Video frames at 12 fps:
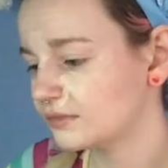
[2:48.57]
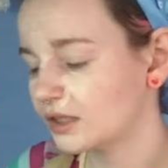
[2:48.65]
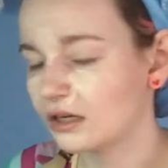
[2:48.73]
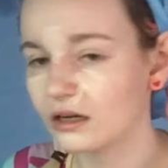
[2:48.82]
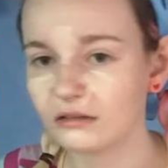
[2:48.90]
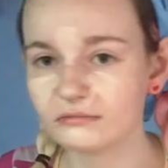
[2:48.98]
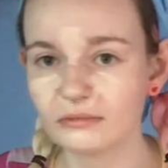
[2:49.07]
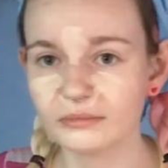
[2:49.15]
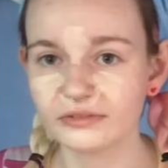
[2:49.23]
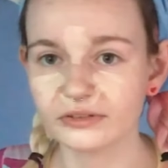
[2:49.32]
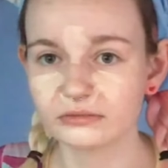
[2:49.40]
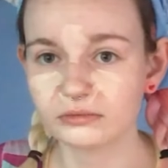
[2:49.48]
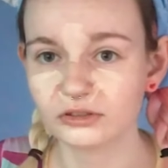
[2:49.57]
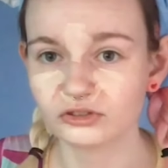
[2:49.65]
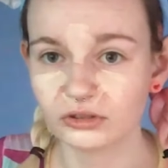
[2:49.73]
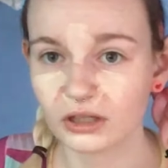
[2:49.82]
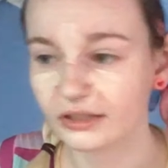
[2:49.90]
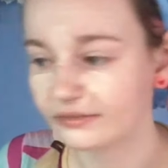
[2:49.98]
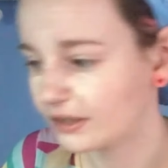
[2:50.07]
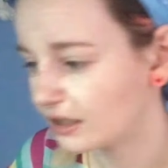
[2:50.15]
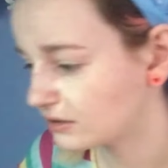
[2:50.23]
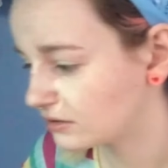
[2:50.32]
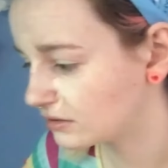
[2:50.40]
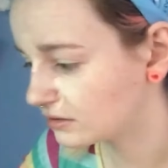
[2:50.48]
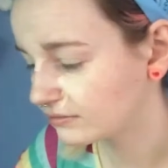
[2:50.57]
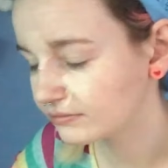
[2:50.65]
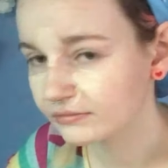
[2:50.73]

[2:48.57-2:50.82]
I can't remember if this one dries fast or not.